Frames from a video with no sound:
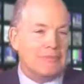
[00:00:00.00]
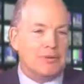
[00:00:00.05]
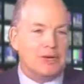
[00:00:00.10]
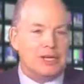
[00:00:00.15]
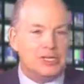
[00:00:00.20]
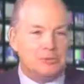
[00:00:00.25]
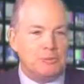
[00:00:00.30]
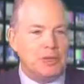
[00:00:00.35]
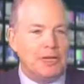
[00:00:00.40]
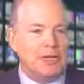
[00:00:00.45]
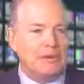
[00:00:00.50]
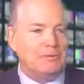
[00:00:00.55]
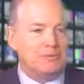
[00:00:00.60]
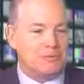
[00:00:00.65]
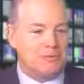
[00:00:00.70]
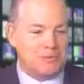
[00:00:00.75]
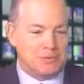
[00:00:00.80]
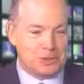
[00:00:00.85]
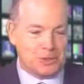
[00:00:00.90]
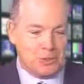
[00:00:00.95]
And that
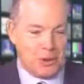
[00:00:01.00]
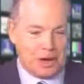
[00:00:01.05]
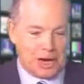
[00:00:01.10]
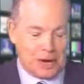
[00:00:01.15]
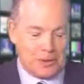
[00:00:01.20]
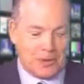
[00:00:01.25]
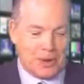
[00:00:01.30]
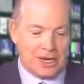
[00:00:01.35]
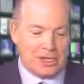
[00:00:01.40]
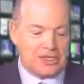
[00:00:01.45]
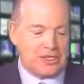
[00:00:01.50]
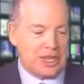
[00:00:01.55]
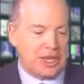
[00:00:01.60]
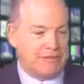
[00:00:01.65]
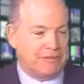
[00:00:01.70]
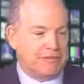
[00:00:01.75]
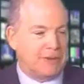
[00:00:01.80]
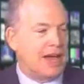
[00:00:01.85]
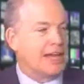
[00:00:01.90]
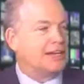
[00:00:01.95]
brings me to what I
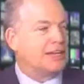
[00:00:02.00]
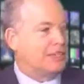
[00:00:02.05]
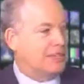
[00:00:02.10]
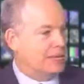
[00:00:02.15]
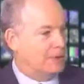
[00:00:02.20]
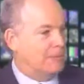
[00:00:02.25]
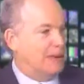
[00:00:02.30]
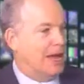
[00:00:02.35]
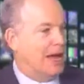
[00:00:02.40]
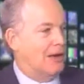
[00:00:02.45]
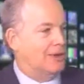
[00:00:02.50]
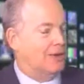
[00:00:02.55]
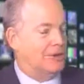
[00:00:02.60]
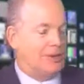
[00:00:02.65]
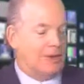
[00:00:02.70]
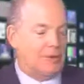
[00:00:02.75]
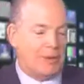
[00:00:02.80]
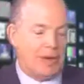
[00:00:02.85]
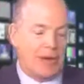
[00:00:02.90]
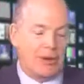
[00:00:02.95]
want to say finally
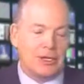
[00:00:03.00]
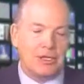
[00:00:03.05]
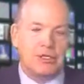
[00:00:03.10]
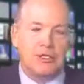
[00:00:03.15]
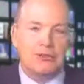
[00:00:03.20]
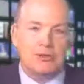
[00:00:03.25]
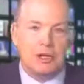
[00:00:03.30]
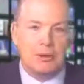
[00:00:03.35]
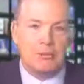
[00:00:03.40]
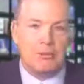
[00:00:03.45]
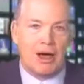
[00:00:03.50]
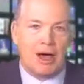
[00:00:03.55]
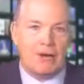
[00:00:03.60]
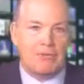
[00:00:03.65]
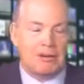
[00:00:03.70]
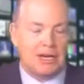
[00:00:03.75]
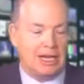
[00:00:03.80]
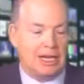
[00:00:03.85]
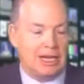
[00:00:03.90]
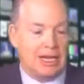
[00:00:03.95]
about
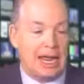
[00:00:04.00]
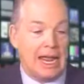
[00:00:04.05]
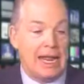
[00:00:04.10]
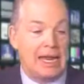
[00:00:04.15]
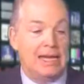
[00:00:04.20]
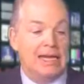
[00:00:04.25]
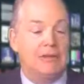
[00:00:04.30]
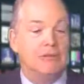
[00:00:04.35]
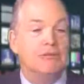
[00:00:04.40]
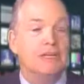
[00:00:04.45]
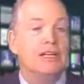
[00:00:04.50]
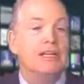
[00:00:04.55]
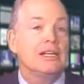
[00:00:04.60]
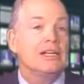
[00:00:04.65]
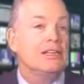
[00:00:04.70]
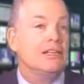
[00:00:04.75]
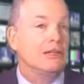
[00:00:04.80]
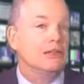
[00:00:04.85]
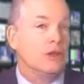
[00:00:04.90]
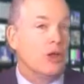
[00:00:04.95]
extreme poverty in
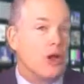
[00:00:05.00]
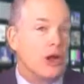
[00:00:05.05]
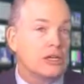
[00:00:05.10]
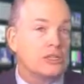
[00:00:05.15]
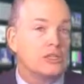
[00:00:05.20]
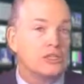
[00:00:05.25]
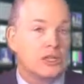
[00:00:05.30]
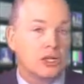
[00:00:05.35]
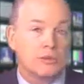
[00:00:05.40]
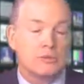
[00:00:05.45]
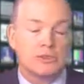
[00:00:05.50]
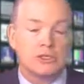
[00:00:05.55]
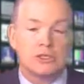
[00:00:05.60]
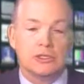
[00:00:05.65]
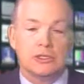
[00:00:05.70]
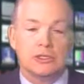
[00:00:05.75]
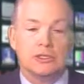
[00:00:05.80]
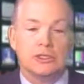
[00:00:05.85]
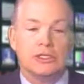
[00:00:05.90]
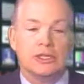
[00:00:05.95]
Haiti. Really, the
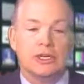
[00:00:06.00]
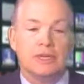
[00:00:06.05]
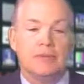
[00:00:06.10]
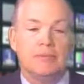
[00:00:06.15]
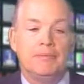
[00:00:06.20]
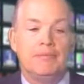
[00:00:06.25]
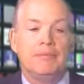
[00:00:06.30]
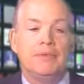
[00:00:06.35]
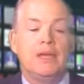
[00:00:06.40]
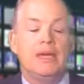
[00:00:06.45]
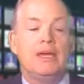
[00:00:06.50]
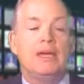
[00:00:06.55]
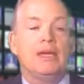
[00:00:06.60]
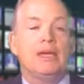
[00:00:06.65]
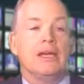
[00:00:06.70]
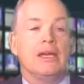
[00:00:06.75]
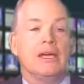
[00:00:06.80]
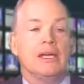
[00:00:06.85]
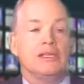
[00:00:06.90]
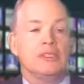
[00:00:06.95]
long-term solution
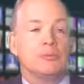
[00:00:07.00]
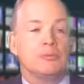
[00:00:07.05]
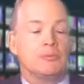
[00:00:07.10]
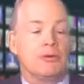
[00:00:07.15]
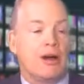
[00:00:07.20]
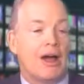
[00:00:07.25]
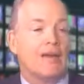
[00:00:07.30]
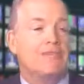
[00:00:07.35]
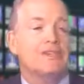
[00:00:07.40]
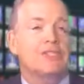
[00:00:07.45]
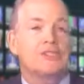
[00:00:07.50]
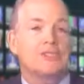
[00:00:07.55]
is